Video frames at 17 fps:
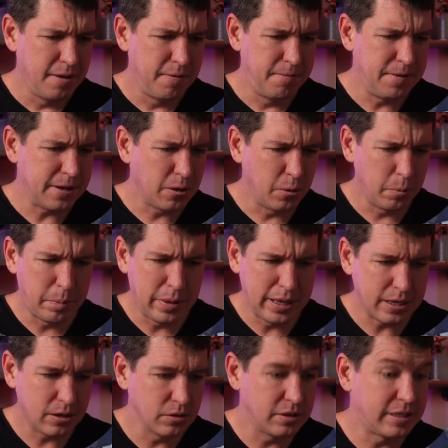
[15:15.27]
Fickle
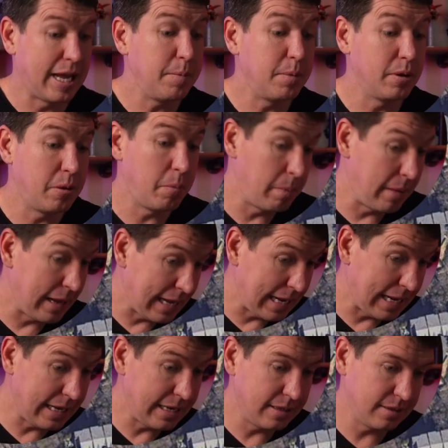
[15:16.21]
Pickle, Table in
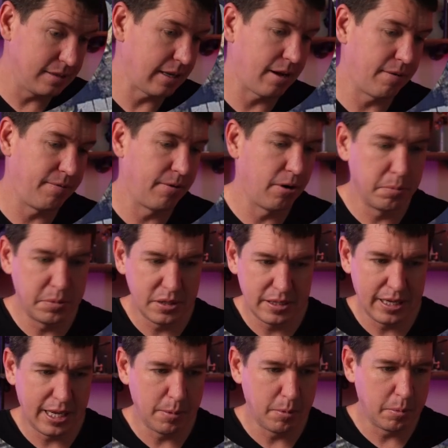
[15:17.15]
Maine is like a farm to
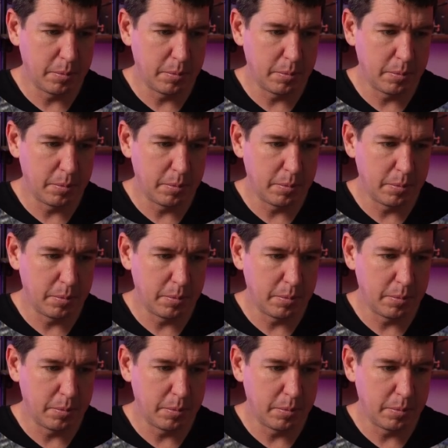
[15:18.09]
table